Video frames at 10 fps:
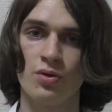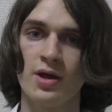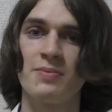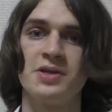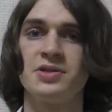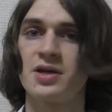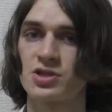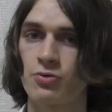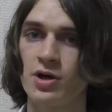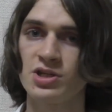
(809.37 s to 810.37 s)
You can basically
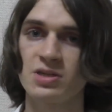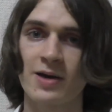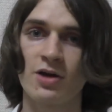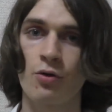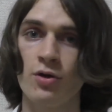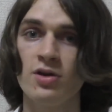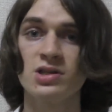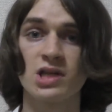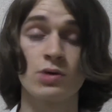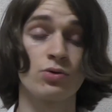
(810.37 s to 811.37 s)
ask questions about it, or you can
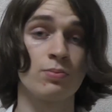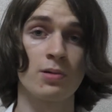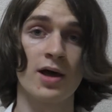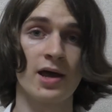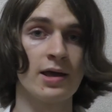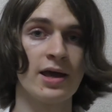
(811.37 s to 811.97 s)
say you want to apply.